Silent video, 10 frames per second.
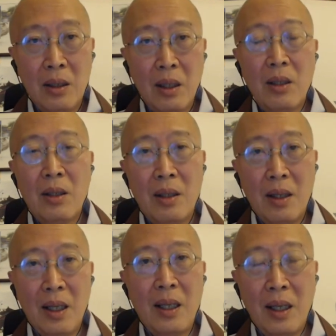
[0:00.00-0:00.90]

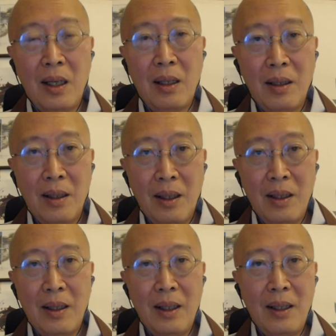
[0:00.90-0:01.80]
just thinking
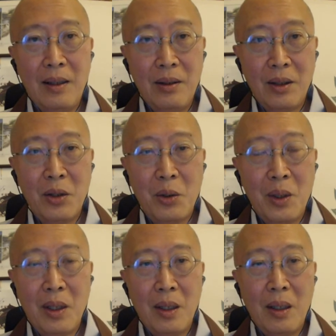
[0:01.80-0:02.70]
clearly, just
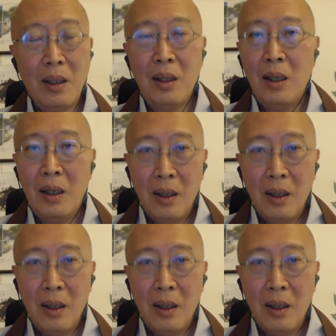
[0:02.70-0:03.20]
do it thinking